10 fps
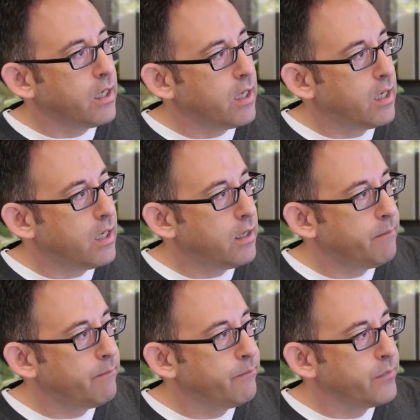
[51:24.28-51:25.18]

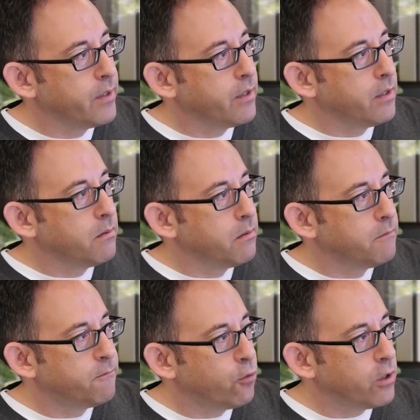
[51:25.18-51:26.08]
Um,
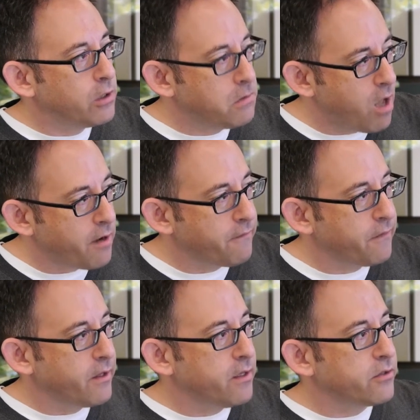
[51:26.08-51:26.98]
For a lot
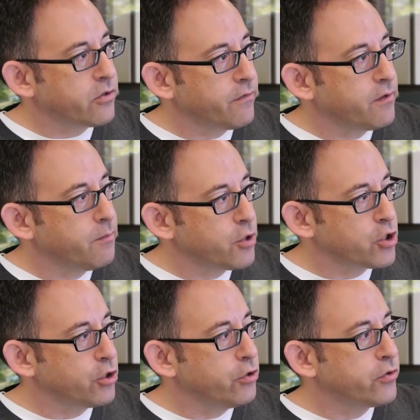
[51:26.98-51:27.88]
of the sort of
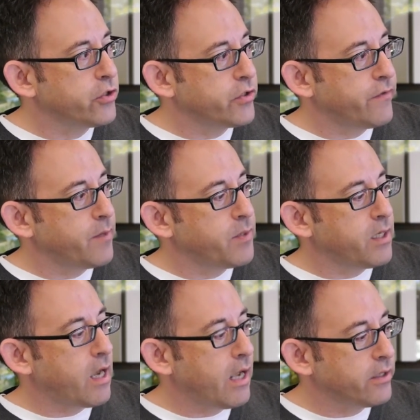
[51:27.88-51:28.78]
commercial uses of A
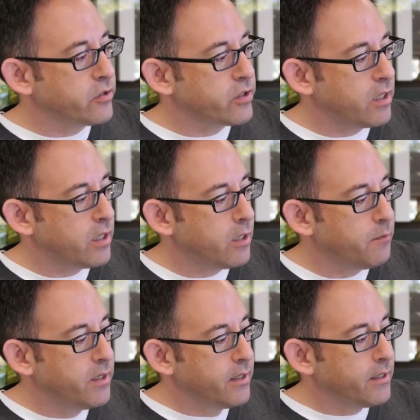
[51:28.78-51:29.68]
P Is, um,